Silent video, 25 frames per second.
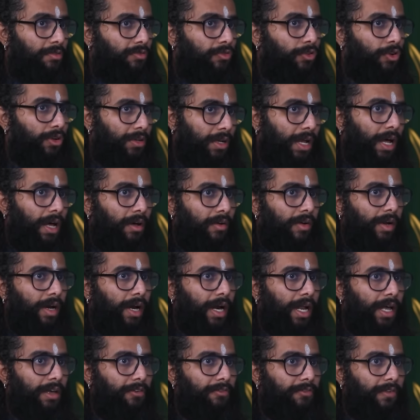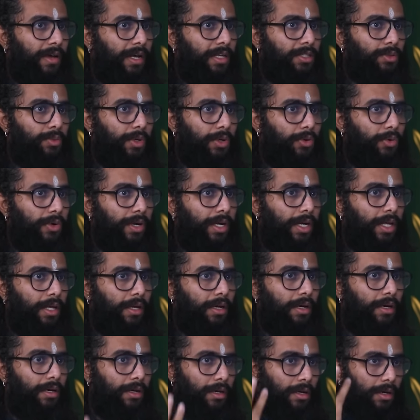for our life as we know it
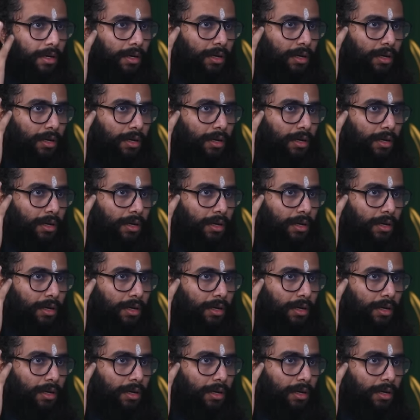here,